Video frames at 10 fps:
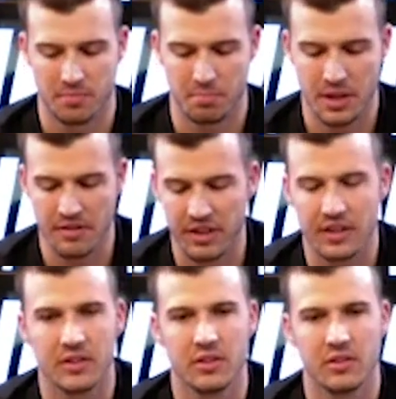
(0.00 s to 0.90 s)

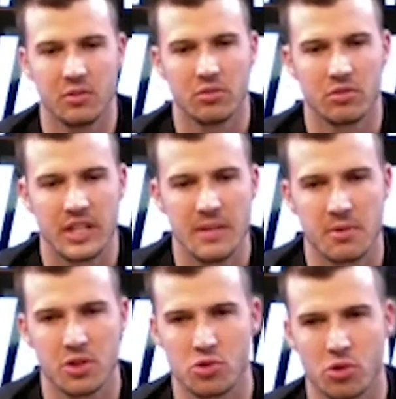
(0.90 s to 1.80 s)
pivot, keep
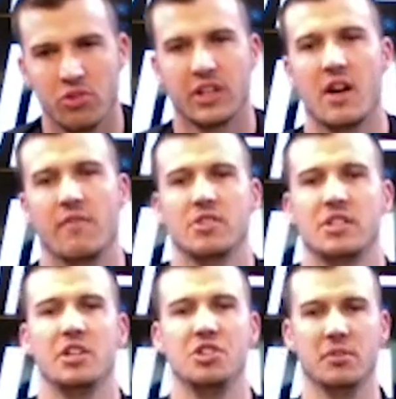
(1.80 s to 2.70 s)
control of the
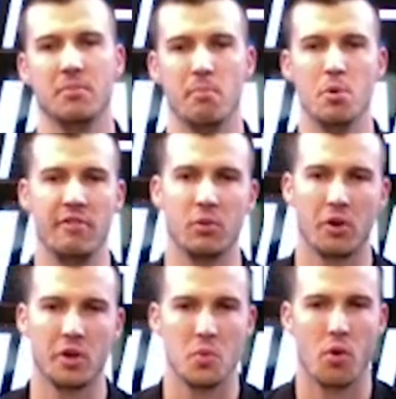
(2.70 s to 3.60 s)
conversation, move it
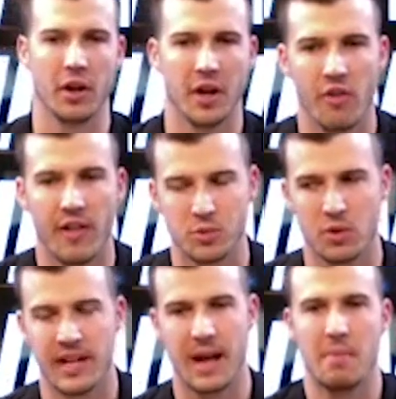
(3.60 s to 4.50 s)
where you want to go. That's one
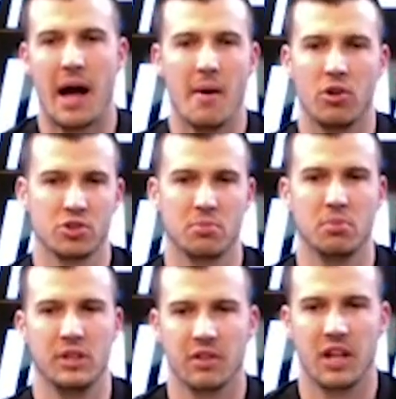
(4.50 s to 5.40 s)
thing I, I also
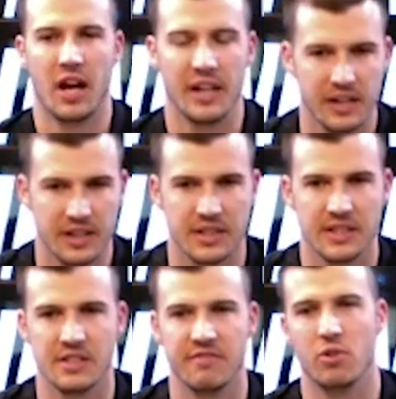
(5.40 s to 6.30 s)
believe a lot in is,
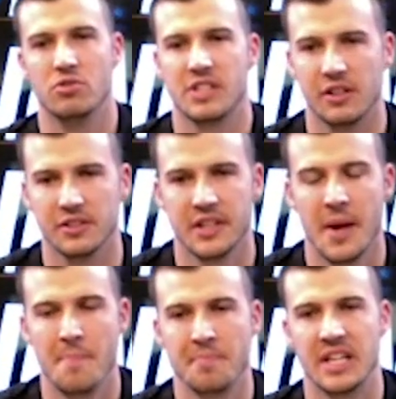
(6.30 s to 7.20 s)
is in phone sales
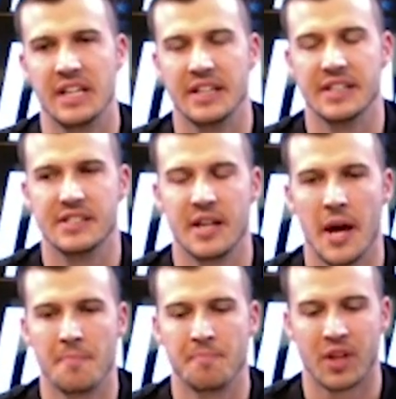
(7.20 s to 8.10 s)
is
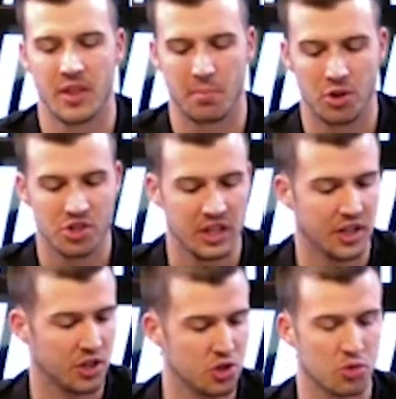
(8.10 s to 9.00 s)
the person in
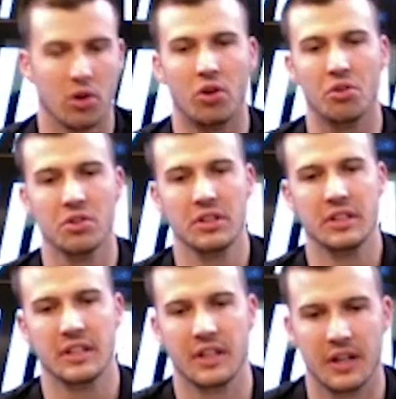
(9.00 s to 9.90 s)
control,
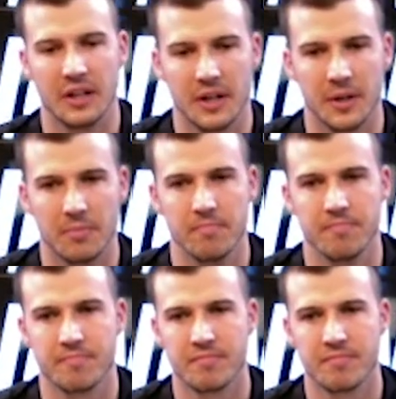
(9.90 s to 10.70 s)
um,